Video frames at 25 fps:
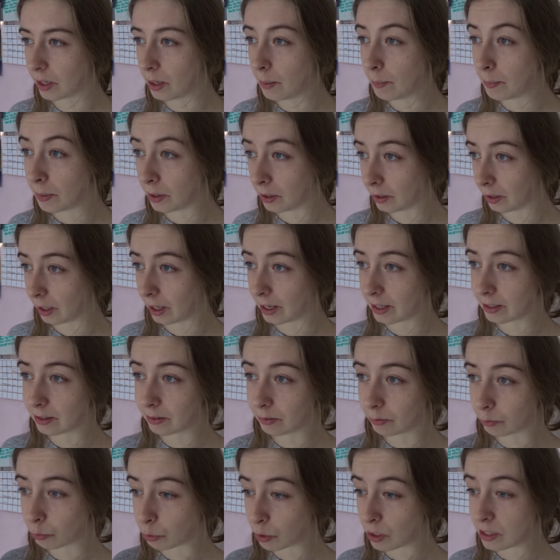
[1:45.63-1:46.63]
But like
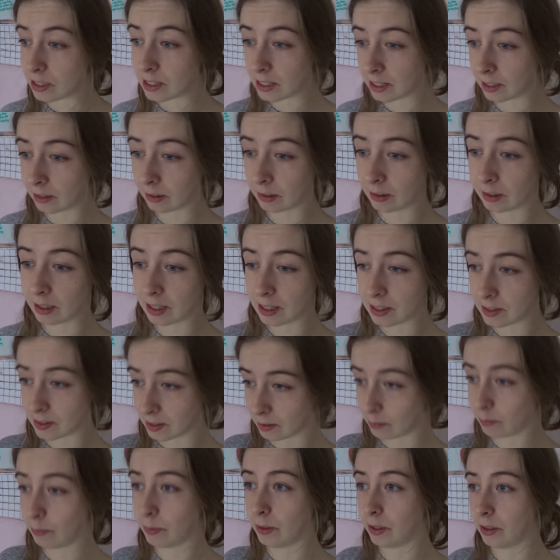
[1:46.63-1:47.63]
reading
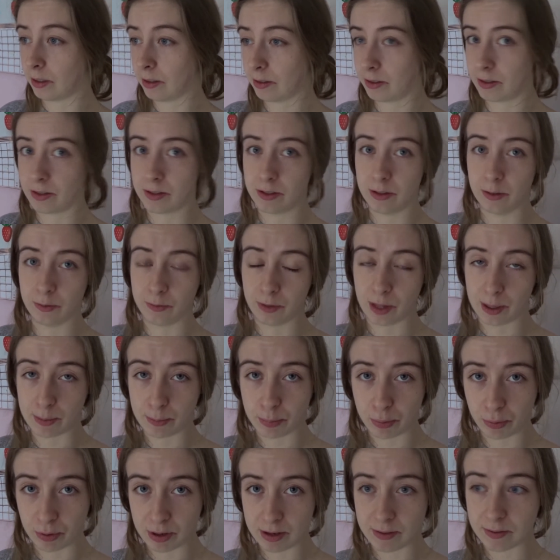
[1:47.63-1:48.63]
exemplars of like
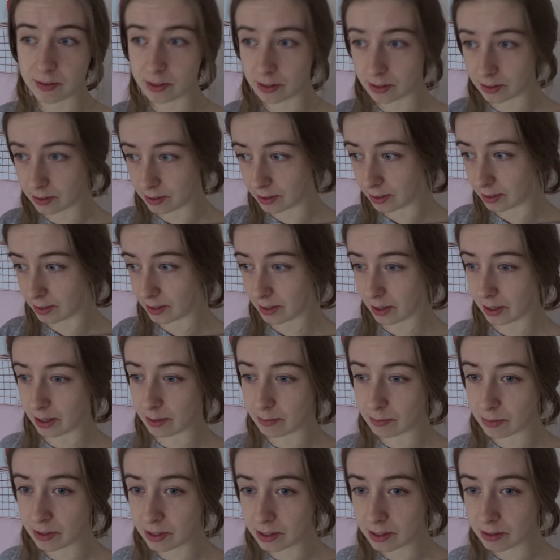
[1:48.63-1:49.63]
previous
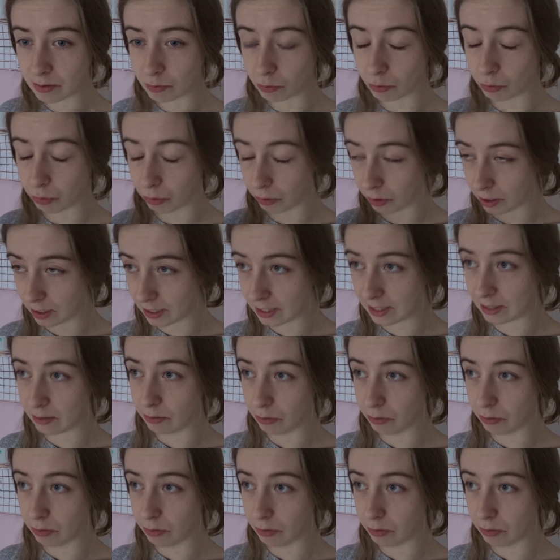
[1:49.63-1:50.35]
assignments really,